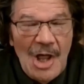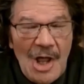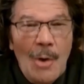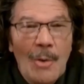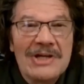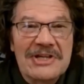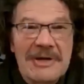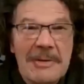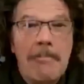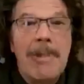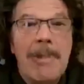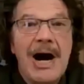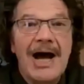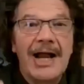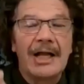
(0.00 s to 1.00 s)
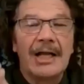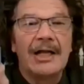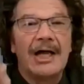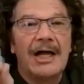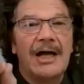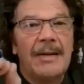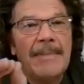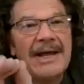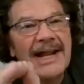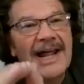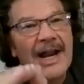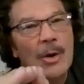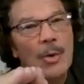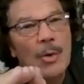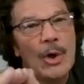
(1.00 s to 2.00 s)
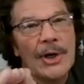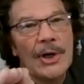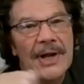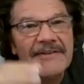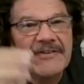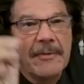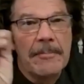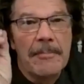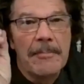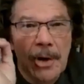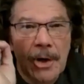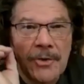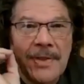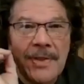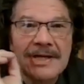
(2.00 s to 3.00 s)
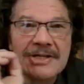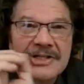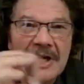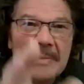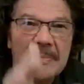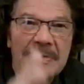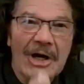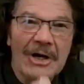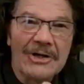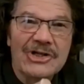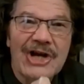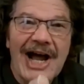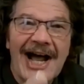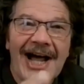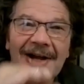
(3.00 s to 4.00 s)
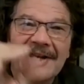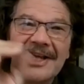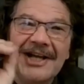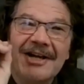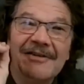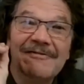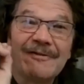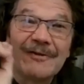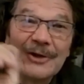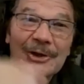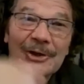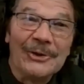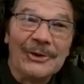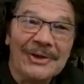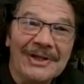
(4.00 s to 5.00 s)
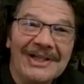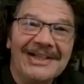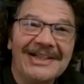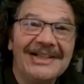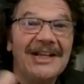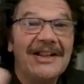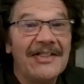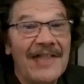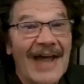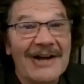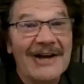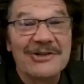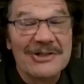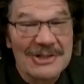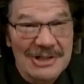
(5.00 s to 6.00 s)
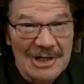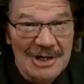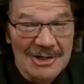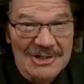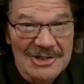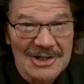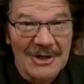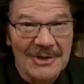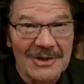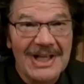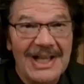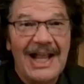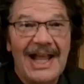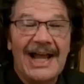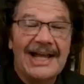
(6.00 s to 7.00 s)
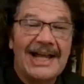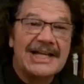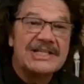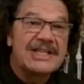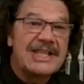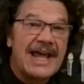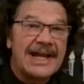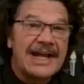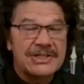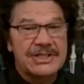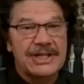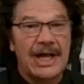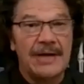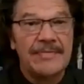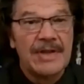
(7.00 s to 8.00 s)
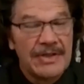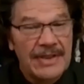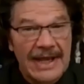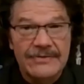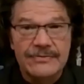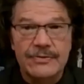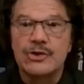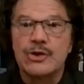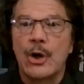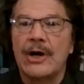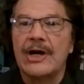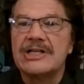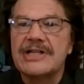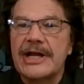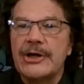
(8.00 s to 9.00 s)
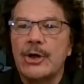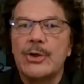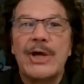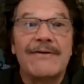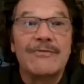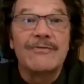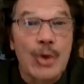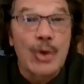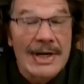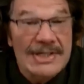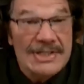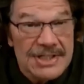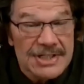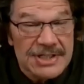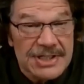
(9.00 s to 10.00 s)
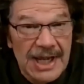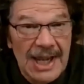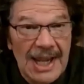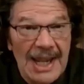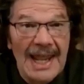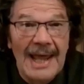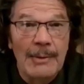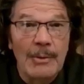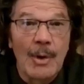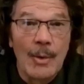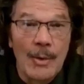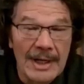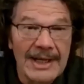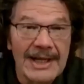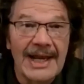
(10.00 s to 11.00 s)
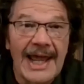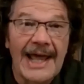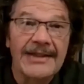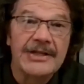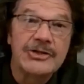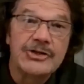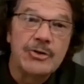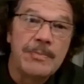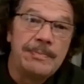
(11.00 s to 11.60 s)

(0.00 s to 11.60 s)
was a model made out of wood of a bird that some young child flew thousands of years ago. Hey guys, thanks for joining us. I know you have choices, and we're really glad that you